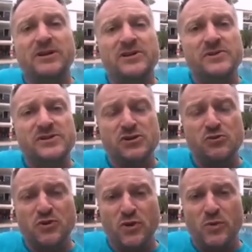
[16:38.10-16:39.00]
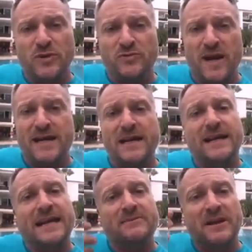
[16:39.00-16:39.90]
so I'm going to do a Zoom call with Greg, and I'll
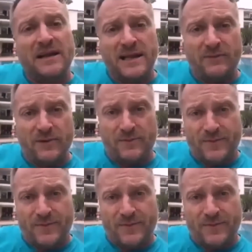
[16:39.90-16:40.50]
get him to clear